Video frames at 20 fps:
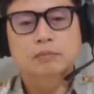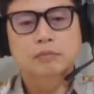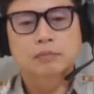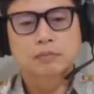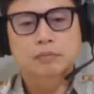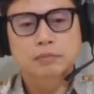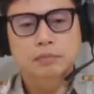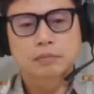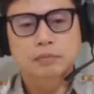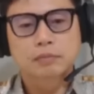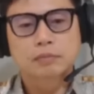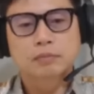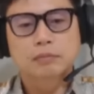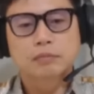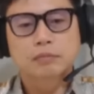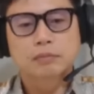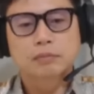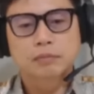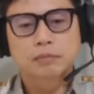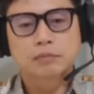
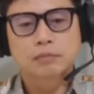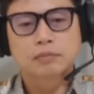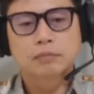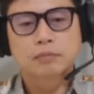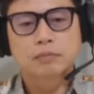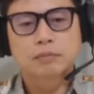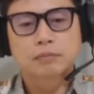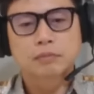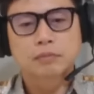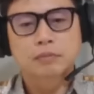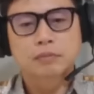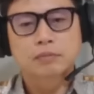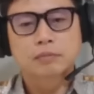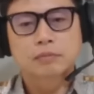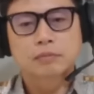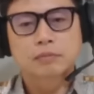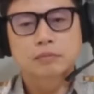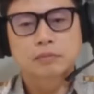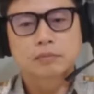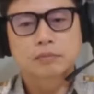
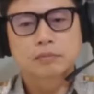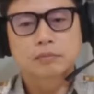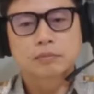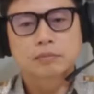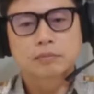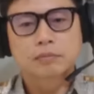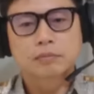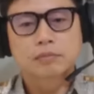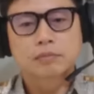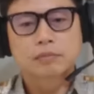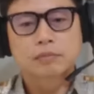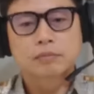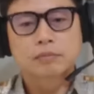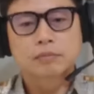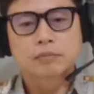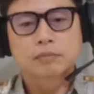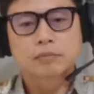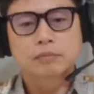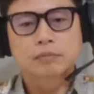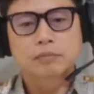
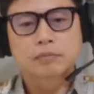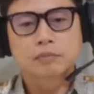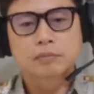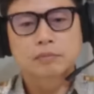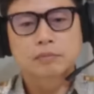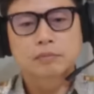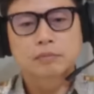(silent)